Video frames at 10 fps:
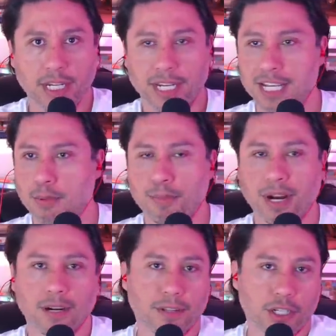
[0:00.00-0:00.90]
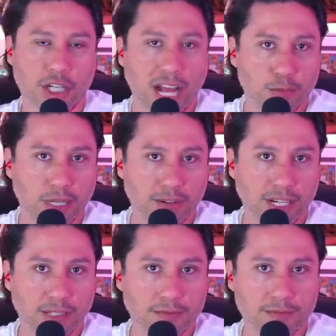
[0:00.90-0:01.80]
He hasn't prepared for the child
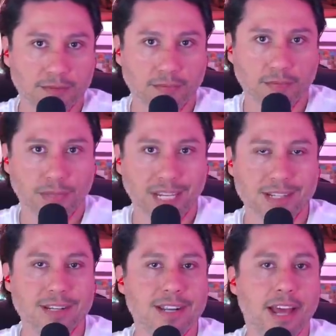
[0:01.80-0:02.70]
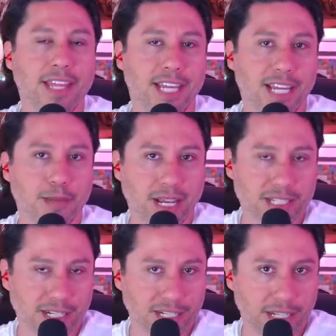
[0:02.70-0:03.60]
rearing. He has nothing he can
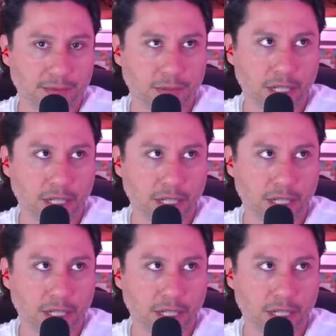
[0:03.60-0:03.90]
basically